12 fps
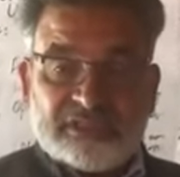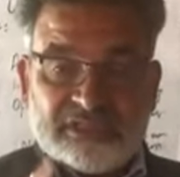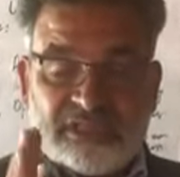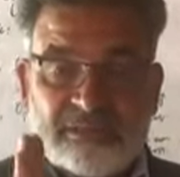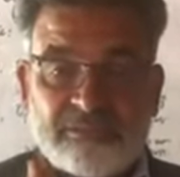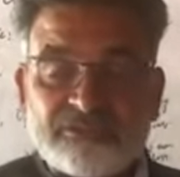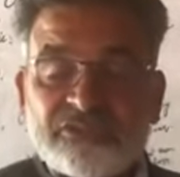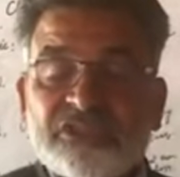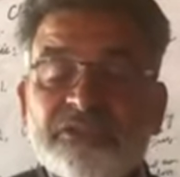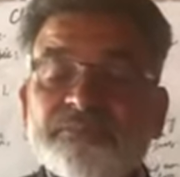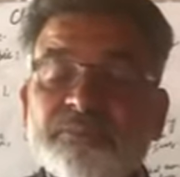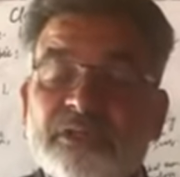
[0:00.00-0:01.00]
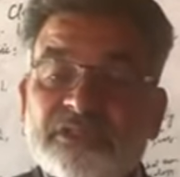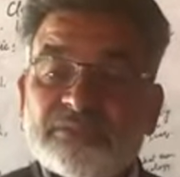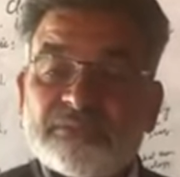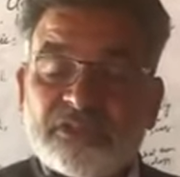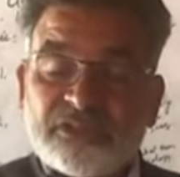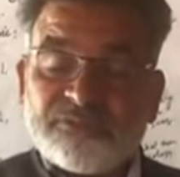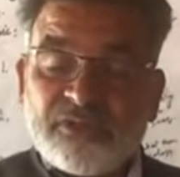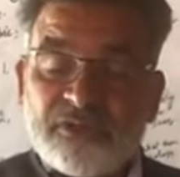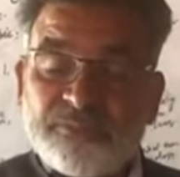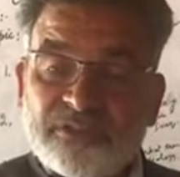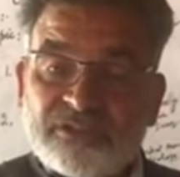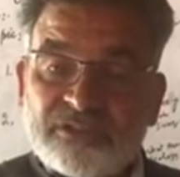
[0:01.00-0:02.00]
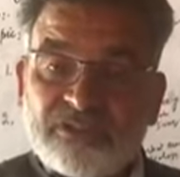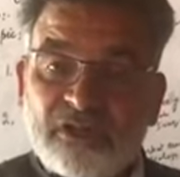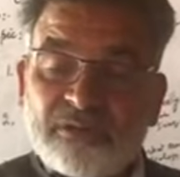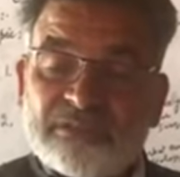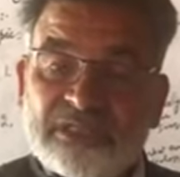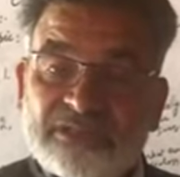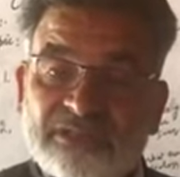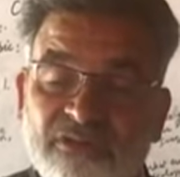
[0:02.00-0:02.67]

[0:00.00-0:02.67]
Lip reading: near about 35% of the Indian